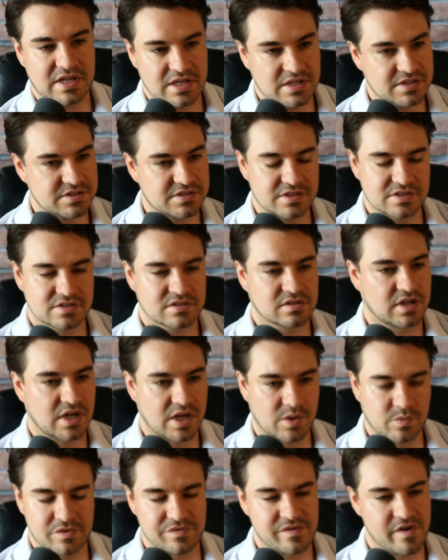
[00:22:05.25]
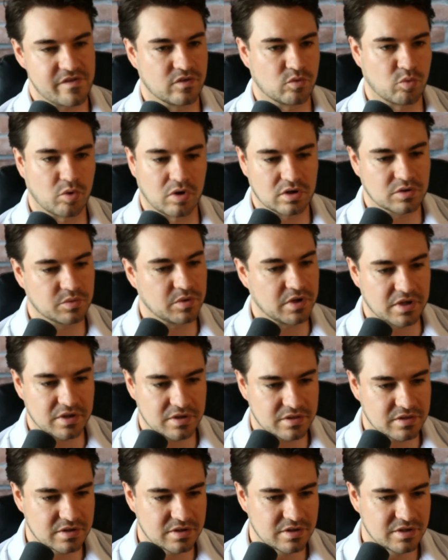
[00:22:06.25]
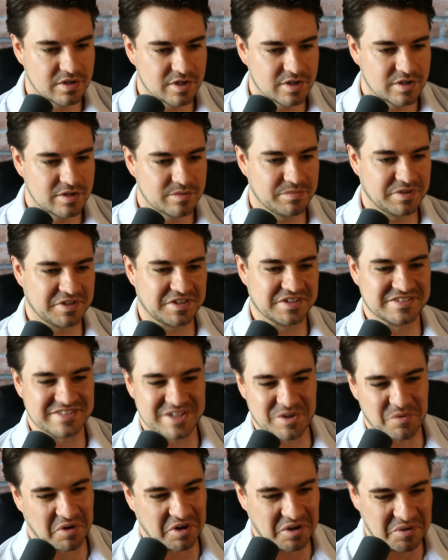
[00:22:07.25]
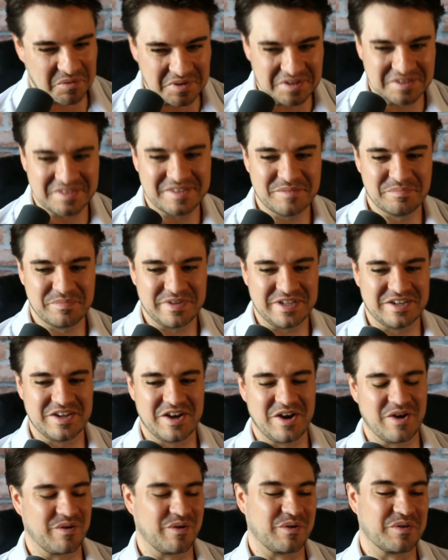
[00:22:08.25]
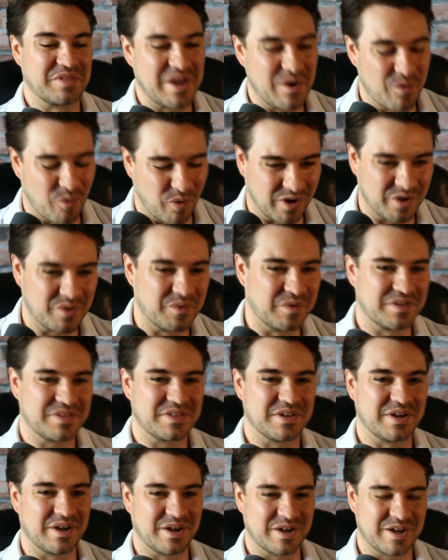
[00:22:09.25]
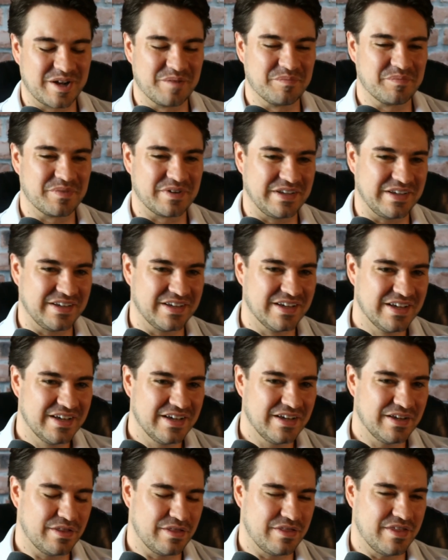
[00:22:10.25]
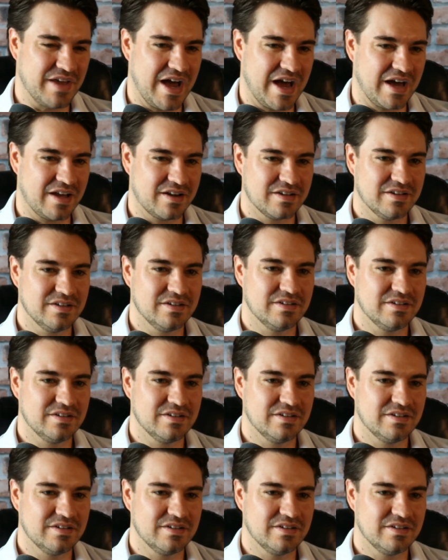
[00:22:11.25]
easiest client we've ever worked with, because they work with Be Known, or they work with a company that